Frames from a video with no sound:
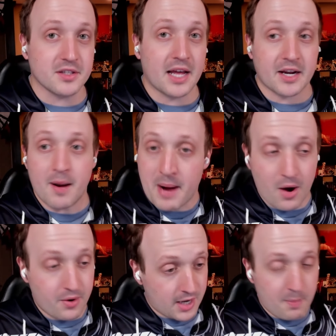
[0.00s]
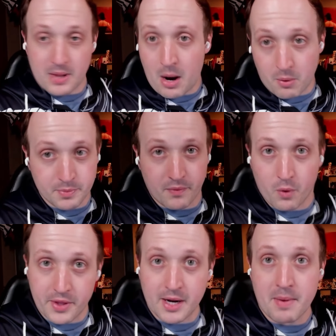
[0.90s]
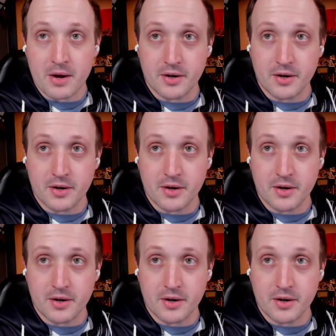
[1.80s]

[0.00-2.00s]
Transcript: that come out a couple hours before they come out